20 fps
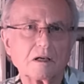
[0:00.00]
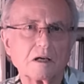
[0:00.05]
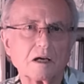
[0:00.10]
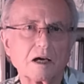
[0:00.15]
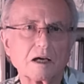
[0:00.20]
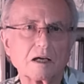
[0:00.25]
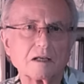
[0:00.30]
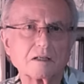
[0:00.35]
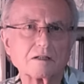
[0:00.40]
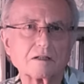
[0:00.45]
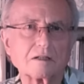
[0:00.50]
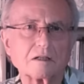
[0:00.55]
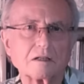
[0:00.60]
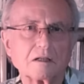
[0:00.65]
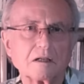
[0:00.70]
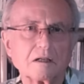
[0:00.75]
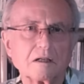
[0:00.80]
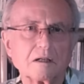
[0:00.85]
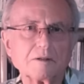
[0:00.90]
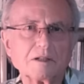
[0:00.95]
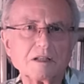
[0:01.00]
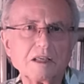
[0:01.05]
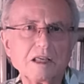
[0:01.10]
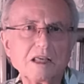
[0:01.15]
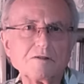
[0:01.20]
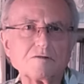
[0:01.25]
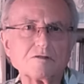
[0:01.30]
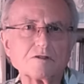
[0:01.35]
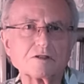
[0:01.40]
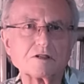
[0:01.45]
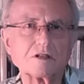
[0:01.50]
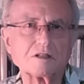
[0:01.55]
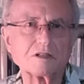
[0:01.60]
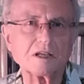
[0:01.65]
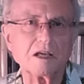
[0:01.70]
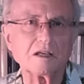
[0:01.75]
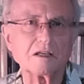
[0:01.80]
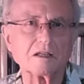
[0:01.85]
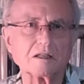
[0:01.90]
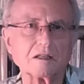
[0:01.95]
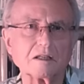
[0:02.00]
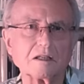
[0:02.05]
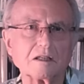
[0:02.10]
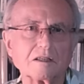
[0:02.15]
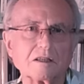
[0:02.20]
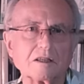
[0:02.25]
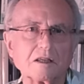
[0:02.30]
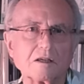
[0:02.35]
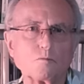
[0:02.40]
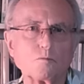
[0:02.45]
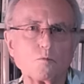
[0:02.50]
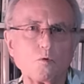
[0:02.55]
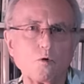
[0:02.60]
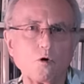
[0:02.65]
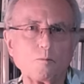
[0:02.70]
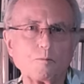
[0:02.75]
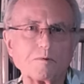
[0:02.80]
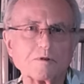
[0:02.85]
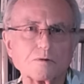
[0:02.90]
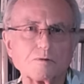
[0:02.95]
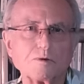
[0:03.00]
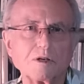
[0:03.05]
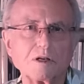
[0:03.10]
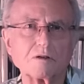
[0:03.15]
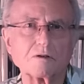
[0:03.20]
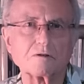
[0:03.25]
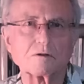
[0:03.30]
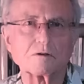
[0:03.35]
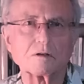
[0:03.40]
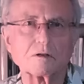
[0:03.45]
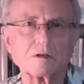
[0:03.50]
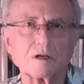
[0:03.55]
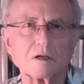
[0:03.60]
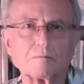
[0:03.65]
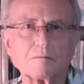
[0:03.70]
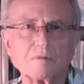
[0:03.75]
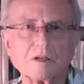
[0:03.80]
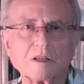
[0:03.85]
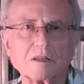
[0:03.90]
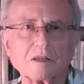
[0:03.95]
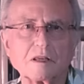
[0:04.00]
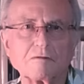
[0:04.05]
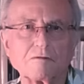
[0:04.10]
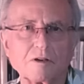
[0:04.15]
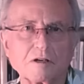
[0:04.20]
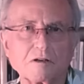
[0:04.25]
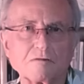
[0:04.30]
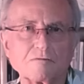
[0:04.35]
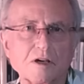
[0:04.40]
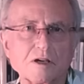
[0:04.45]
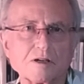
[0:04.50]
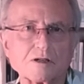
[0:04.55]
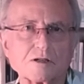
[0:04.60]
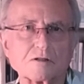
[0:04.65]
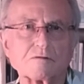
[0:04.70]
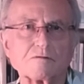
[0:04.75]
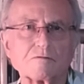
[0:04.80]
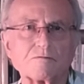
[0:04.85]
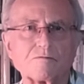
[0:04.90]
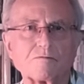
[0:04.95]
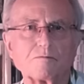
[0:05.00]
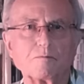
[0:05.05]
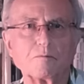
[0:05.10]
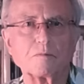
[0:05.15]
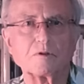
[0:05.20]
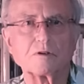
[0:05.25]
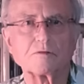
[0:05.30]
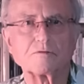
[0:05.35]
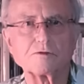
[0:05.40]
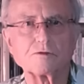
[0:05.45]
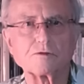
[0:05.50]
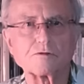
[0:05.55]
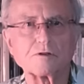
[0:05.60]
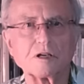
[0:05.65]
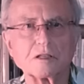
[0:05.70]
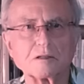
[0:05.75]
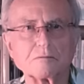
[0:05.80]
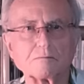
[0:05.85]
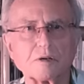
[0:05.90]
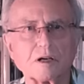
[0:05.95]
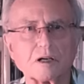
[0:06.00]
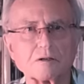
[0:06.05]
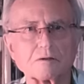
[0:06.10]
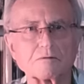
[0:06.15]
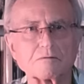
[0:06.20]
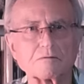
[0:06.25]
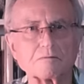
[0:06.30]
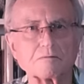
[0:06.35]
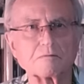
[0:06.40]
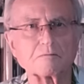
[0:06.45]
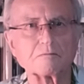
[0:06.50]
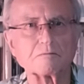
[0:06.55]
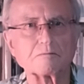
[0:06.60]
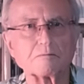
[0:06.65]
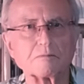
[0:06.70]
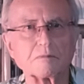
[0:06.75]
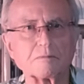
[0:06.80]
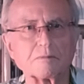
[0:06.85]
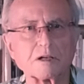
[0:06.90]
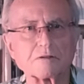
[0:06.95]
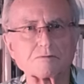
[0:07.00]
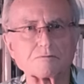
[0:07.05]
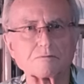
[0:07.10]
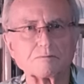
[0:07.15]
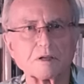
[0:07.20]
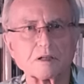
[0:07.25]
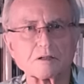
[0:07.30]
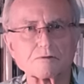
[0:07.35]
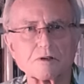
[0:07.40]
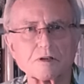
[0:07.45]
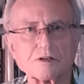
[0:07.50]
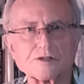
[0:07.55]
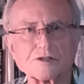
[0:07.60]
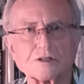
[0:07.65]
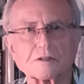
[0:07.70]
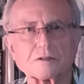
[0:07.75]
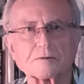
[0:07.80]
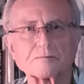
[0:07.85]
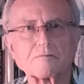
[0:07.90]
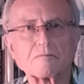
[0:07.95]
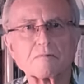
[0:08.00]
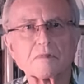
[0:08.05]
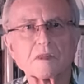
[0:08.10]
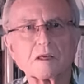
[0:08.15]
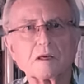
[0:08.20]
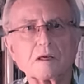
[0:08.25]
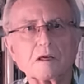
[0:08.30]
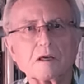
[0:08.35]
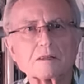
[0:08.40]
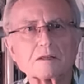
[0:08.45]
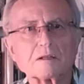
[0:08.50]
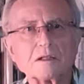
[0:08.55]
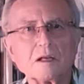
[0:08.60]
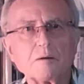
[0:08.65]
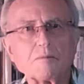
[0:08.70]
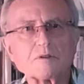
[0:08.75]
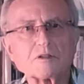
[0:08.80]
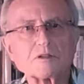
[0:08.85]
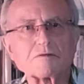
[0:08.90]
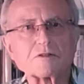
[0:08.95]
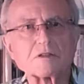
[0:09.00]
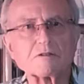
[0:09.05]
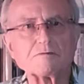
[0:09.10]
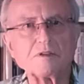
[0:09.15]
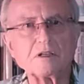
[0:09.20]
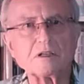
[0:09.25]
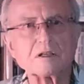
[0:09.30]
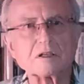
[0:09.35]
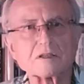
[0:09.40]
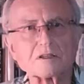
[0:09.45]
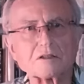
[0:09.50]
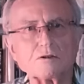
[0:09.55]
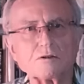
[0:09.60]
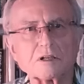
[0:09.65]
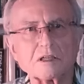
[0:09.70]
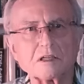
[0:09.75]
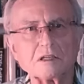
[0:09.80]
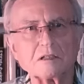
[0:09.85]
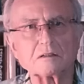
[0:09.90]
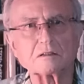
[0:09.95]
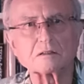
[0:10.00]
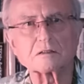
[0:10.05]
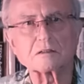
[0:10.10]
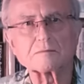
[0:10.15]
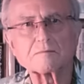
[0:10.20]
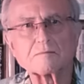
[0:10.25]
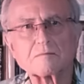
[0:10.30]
And even today in the war between, in the invasion of Ukraine by Russia, the numbers of civilians who are killed